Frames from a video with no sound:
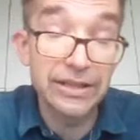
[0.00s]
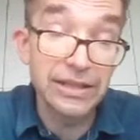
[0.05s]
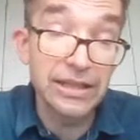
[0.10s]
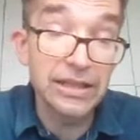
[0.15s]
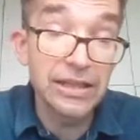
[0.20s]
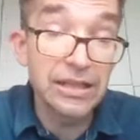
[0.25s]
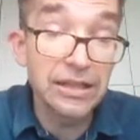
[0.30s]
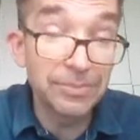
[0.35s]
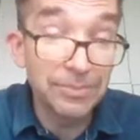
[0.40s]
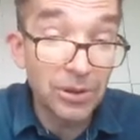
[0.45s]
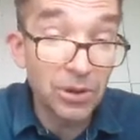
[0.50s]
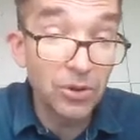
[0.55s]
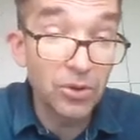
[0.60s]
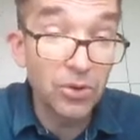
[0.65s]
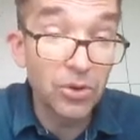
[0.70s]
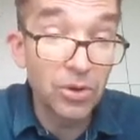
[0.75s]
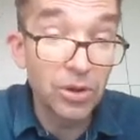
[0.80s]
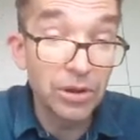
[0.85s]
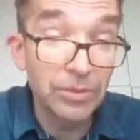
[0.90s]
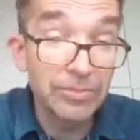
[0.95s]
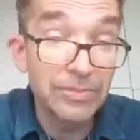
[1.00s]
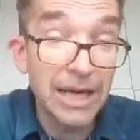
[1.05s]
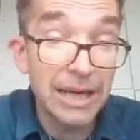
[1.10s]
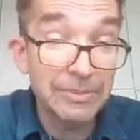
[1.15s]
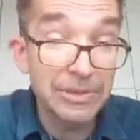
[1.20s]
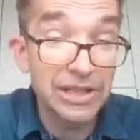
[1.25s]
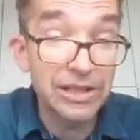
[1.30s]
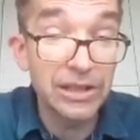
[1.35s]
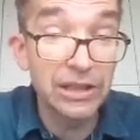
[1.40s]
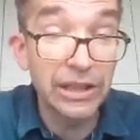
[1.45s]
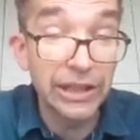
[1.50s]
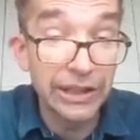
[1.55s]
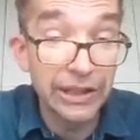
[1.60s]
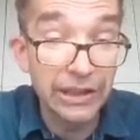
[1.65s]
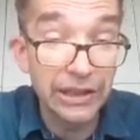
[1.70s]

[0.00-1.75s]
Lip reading: This is a poor map design,